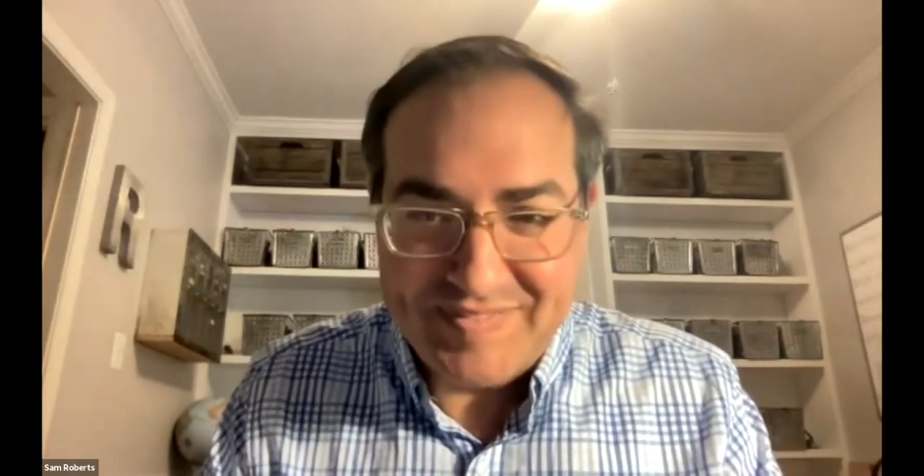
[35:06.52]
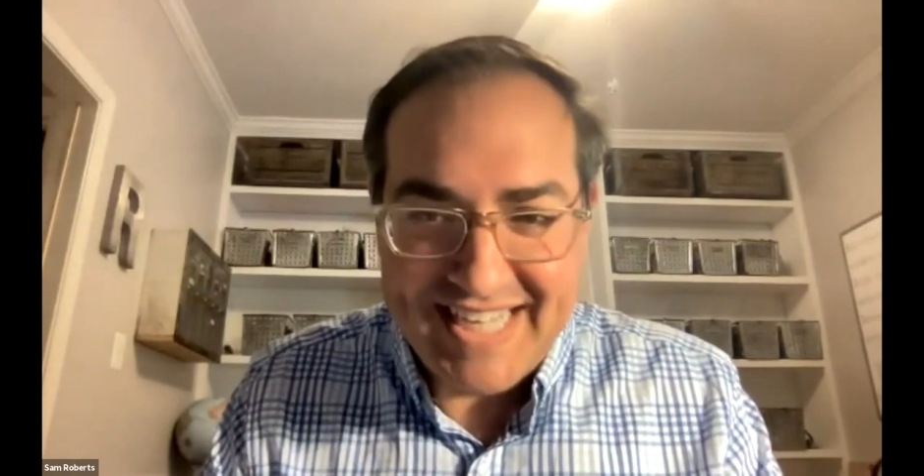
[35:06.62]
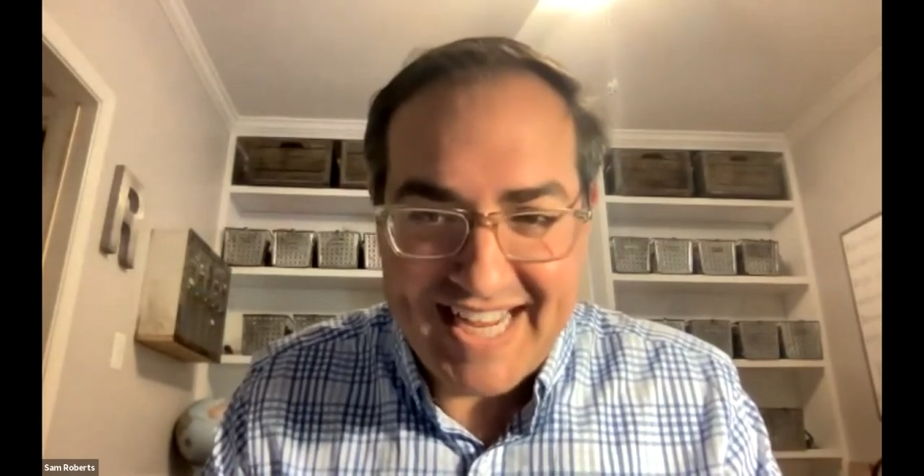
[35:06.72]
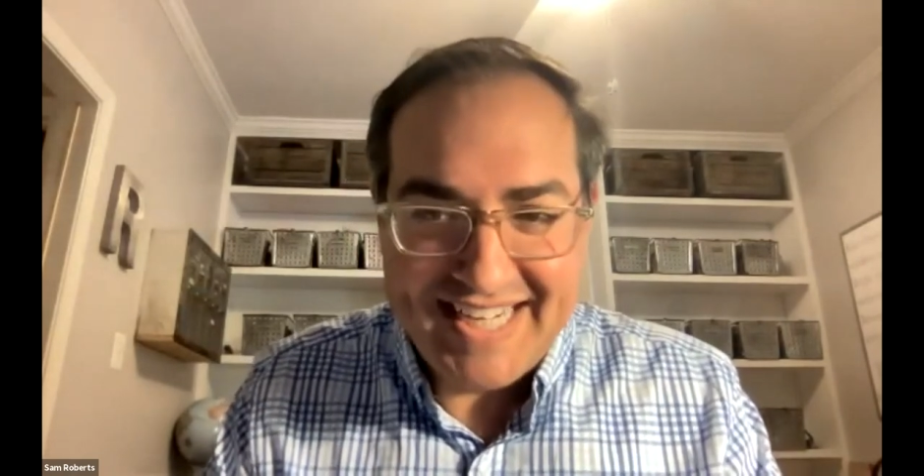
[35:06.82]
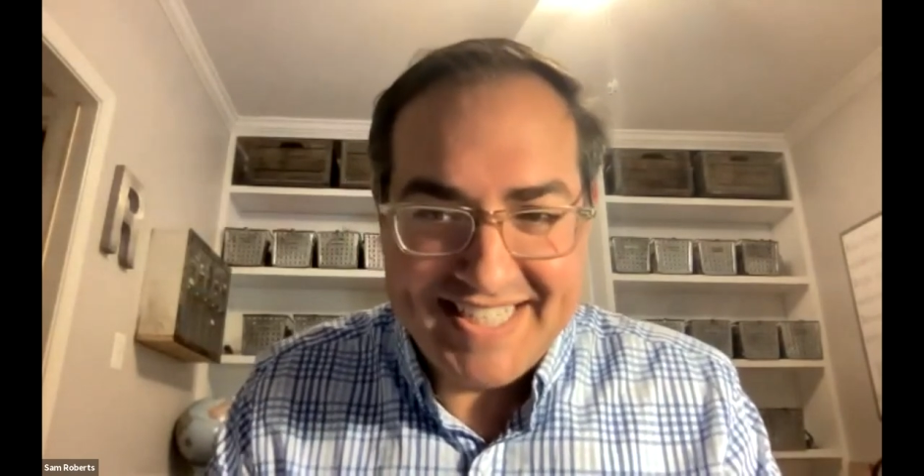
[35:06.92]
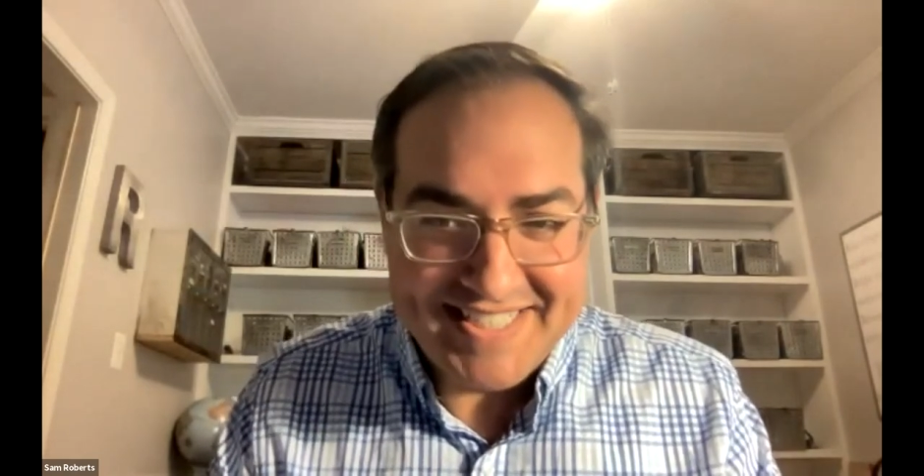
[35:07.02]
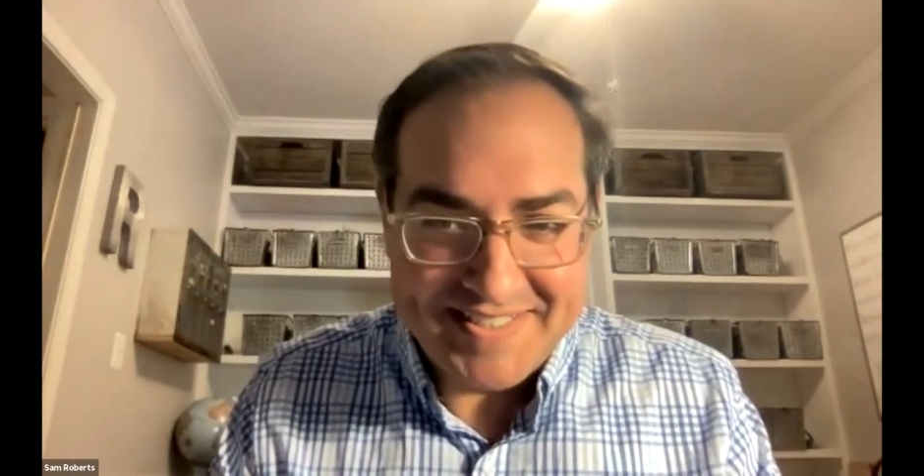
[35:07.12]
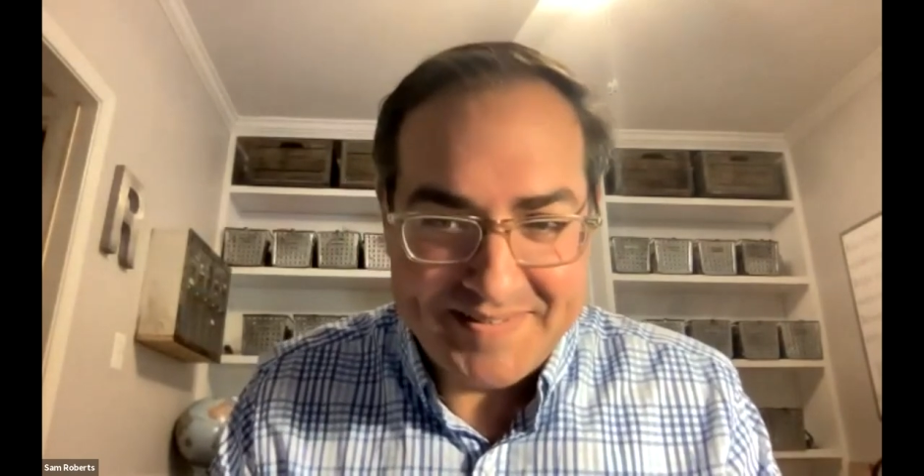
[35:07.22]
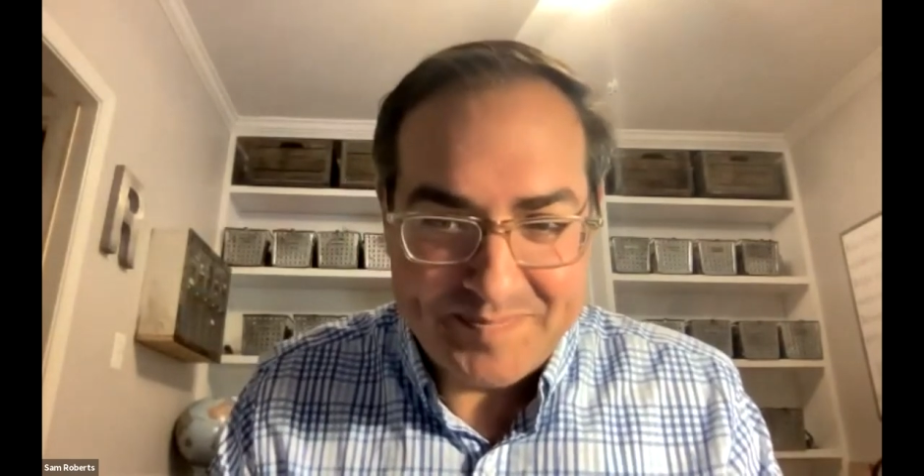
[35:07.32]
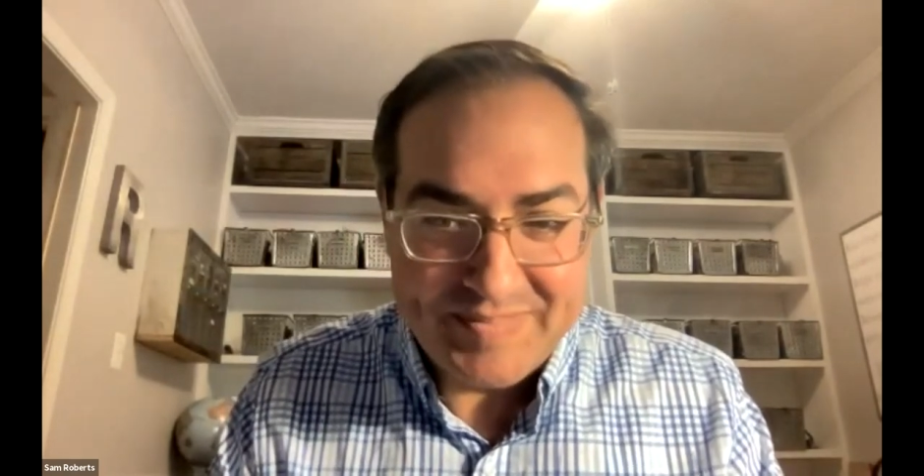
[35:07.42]

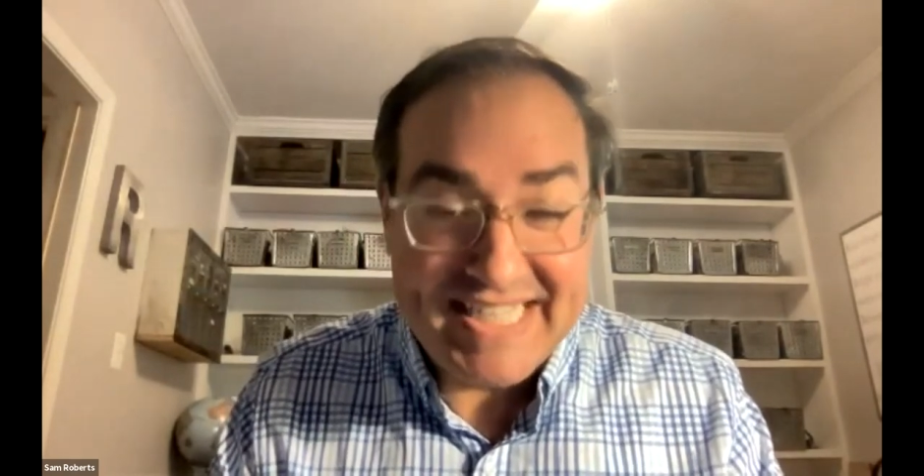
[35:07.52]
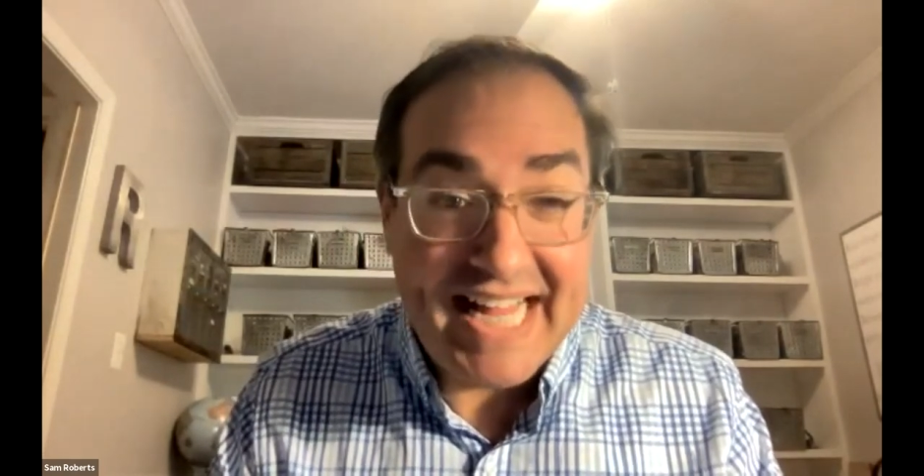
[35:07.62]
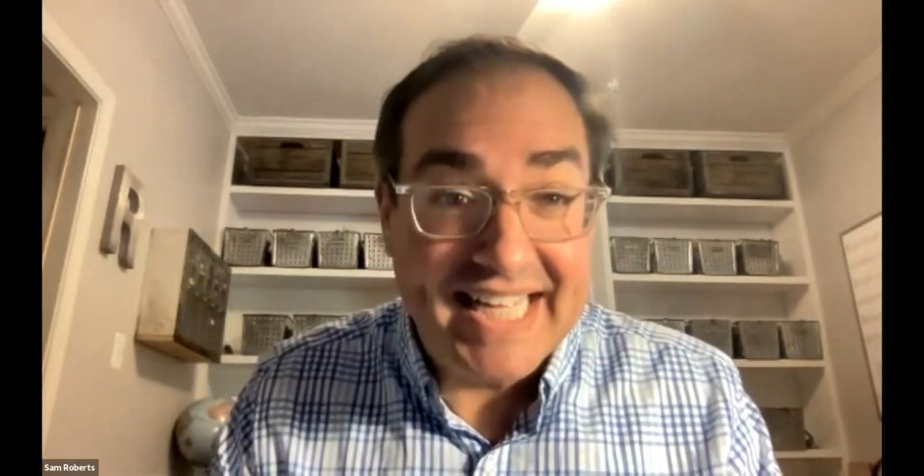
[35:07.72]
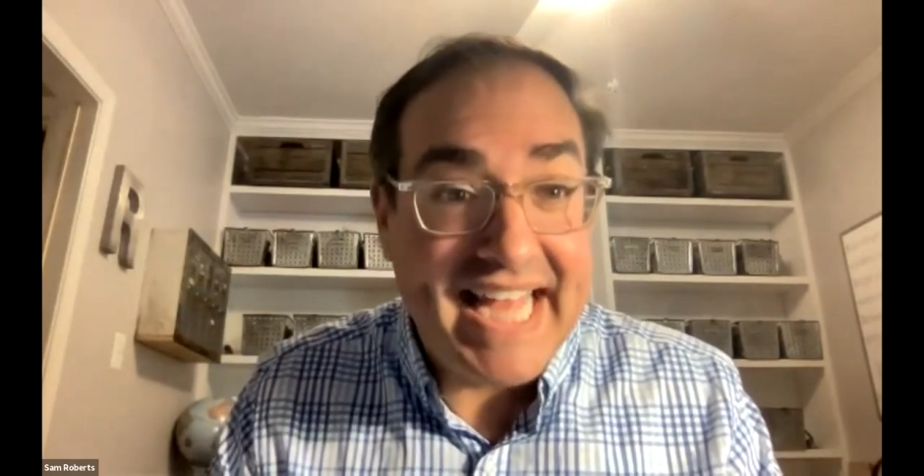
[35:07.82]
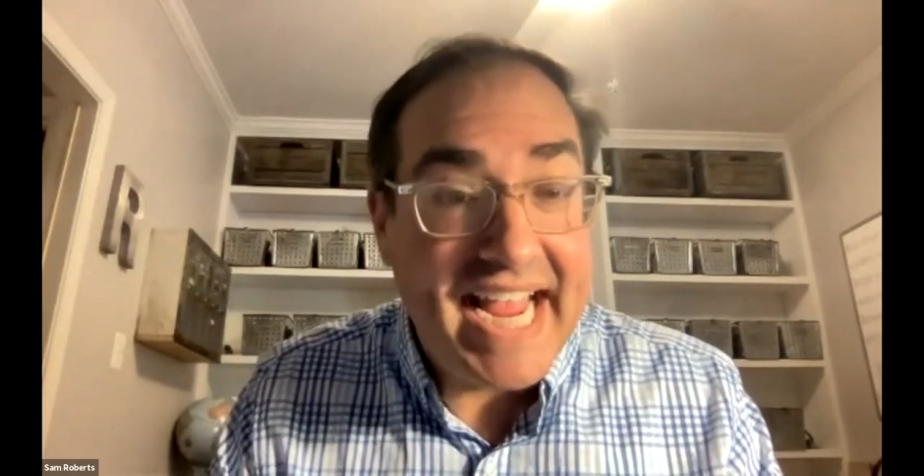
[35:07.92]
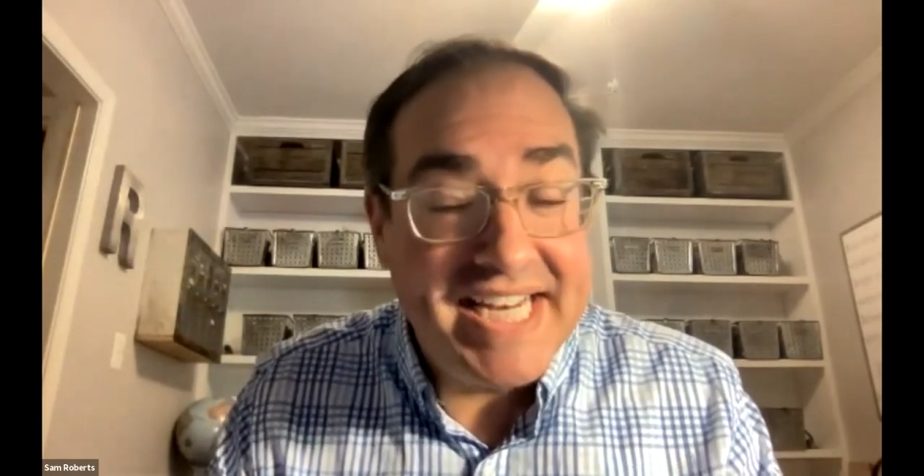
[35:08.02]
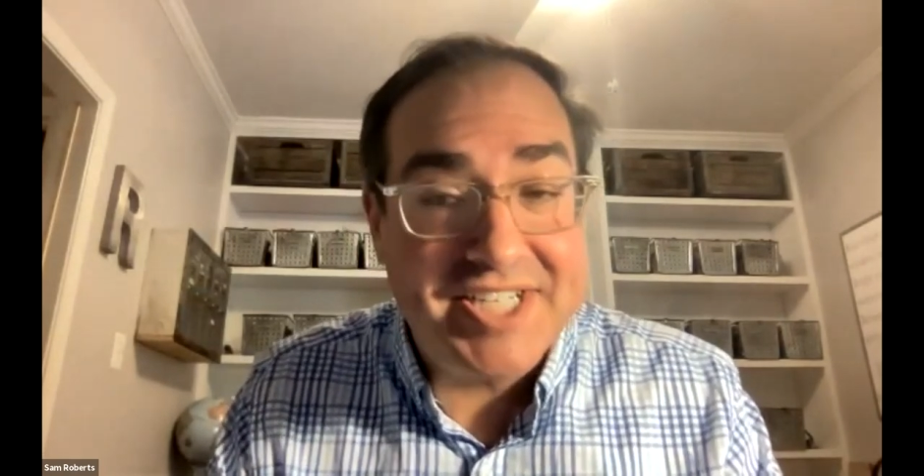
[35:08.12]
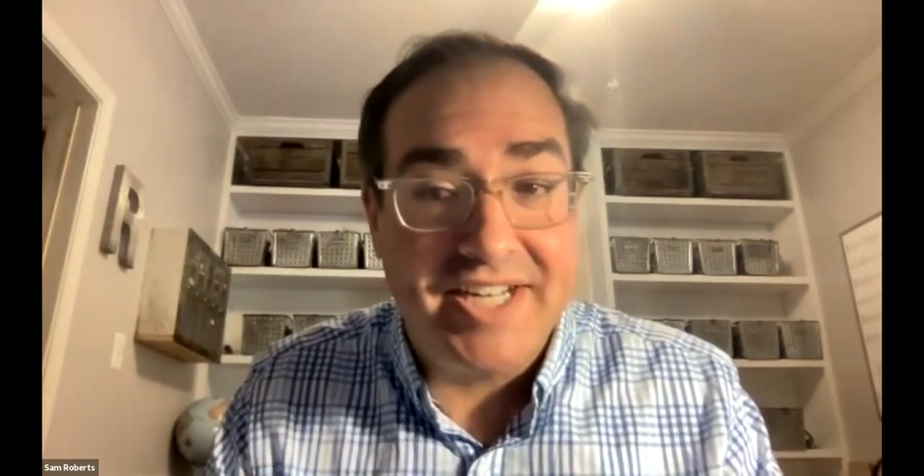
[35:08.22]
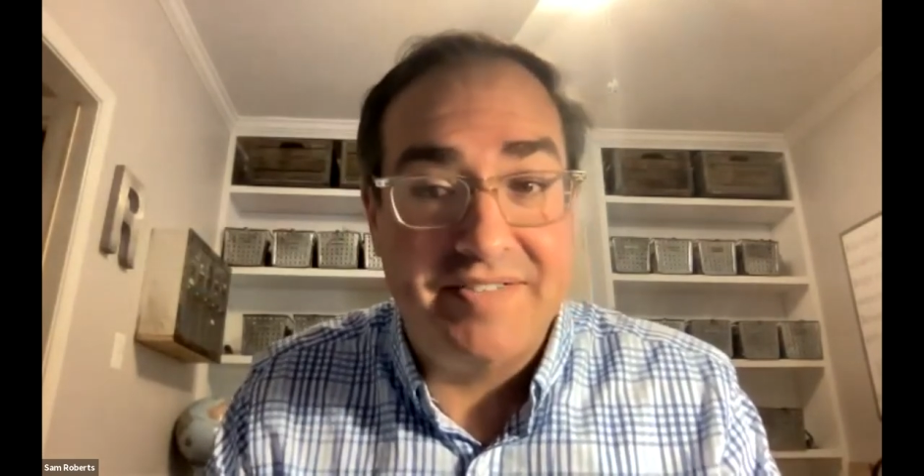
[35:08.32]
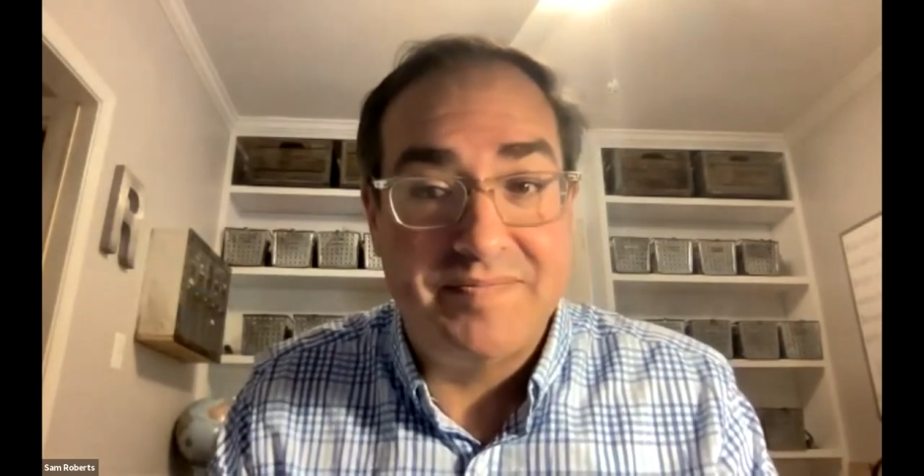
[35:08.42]
Nice.
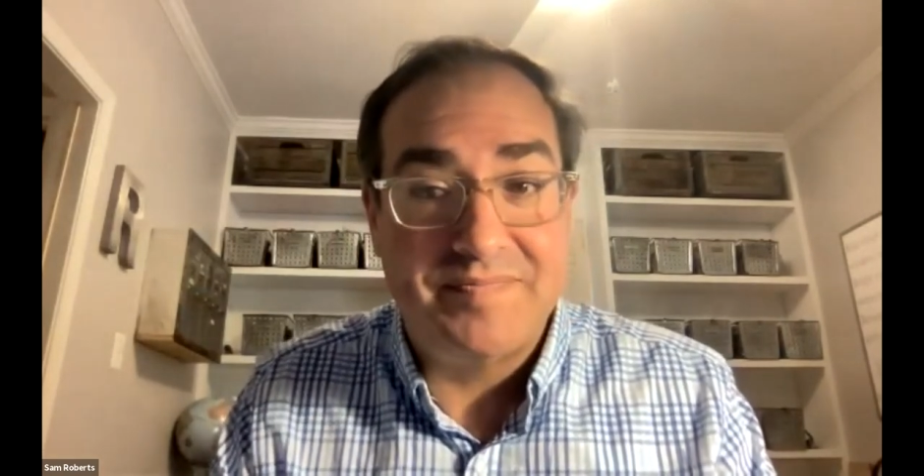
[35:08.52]
Delegation.